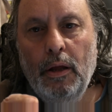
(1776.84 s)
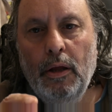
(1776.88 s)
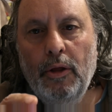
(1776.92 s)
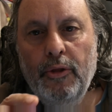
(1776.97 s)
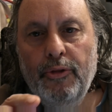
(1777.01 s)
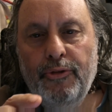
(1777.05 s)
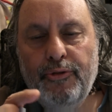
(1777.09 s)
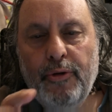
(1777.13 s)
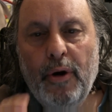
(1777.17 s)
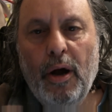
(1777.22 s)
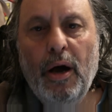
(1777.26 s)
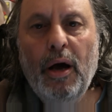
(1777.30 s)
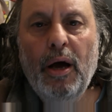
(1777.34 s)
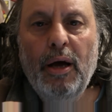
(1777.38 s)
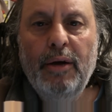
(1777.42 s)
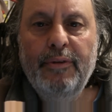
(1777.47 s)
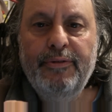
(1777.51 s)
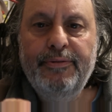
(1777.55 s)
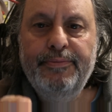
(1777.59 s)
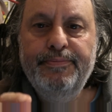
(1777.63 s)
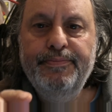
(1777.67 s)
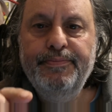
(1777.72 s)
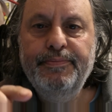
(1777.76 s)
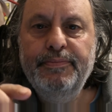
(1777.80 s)

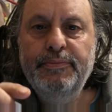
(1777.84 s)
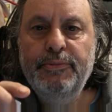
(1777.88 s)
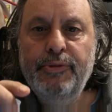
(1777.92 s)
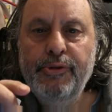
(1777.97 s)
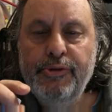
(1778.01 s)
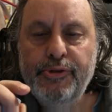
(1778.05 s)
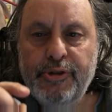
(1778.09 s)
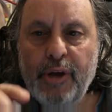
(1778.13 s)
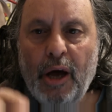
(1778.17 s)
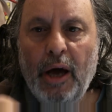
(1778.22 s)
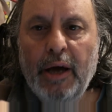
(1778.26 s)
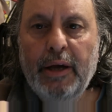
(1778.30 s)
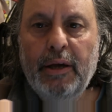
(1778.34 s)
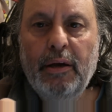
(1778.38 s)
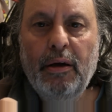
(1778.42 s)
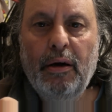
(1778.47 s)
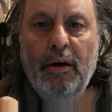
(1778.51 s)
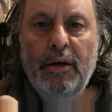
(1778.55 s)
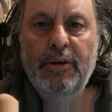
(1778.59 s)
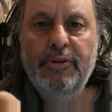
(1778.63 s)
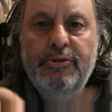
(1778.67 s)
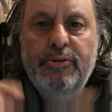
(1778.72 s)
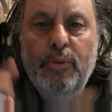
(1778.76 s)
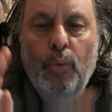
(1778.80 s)
Thrive and
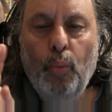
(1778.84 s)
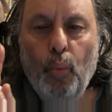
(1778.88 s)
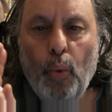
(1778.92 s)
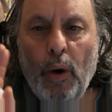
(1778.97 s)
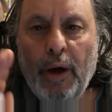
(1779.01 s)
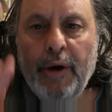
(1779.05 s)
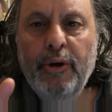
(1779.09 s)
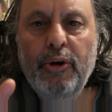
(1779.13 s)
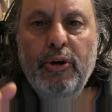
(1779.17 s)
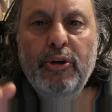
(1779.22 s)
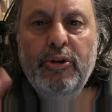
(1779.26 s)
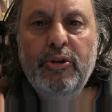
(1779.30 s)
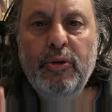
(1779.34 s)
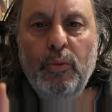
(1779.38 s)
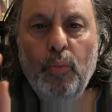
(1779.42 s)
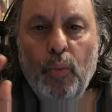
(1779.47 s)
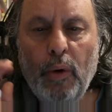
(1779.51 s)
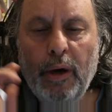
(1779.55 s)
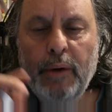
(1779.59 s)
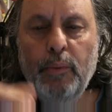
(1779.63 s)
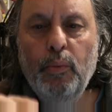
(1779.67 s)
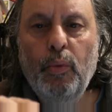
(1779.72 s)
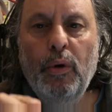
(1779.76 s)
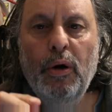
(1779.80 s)
Zeitgeist and One Earth and
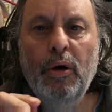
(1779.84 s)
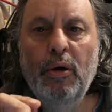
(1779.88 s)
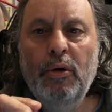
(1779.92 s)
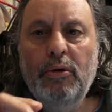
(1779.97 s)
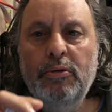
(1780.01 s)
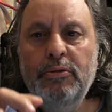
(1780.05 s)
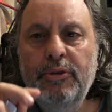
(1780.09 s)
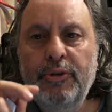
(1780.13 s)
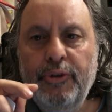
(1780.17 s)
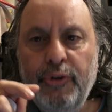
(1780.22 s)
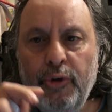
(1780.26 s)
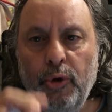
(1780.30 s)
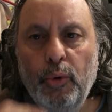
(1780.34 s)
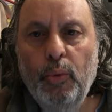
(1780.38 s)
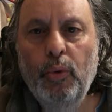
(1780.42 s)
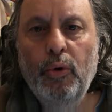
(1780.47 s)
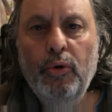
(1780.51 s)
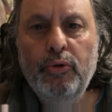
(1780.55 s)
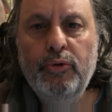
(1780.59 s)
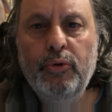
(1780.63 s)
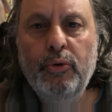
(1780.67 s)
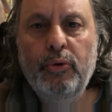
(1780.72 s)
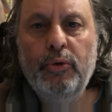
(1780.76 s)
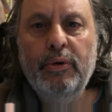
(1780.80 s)
One World and New
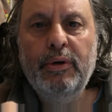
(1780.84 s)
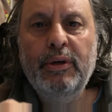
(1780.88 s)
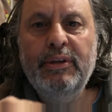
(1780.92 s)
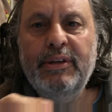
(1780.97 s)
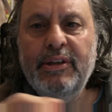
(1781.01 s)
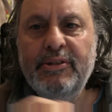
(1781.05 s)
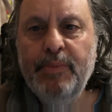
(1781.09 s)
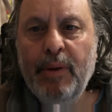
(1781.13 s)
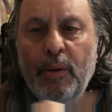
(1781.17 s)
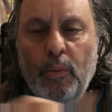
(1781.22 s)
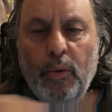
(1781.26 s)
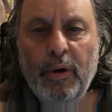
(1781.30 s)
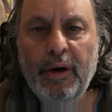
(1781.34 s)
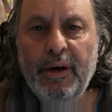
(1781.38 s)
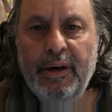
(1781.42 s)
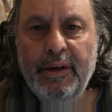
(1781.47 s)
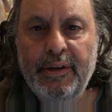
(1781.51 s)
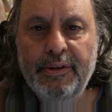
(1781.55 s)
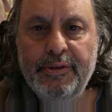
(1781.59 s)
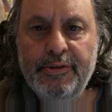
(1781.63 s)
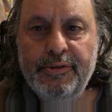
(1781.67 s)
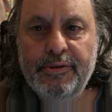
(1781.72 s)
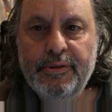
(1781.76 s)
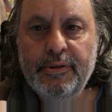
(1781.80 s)
World Order, it doesn't matter what it
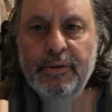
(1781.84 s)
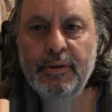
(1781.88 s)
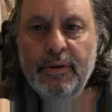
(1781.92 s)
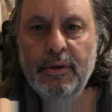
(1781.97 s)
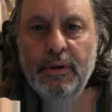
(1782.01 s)
is